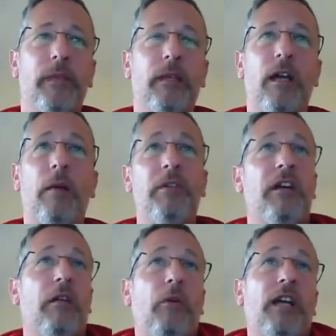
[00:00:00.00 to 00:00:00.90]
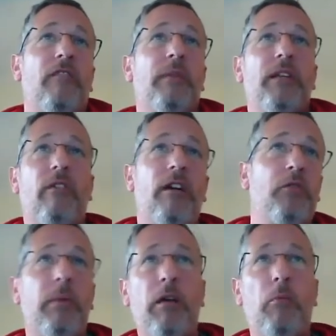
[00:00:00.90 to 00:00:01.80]
And we don't know what the government advice will
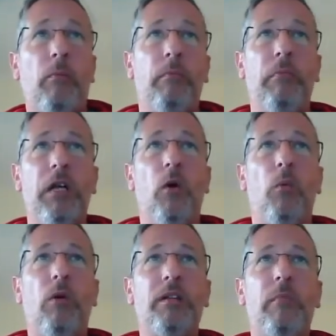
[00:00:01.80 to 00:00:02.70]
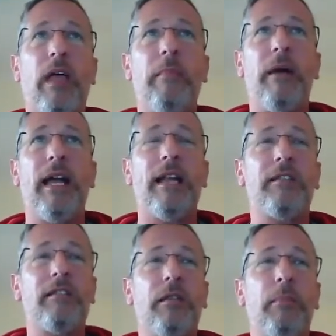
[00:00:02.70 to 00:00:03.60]
be and what they may add
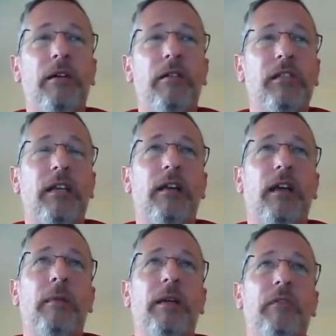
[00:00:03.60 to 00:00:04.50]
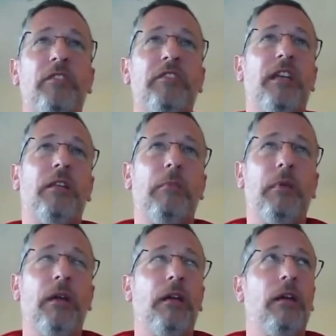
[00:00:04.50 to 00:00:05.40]
to the party. I mean, we've just seen them
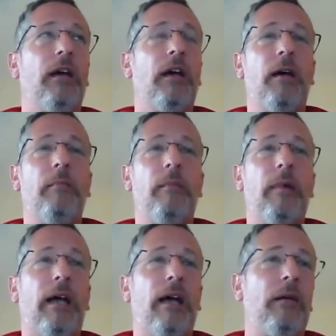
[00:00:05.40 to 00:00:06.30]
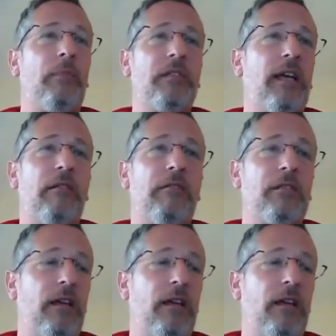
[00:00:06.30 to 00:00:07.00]
put out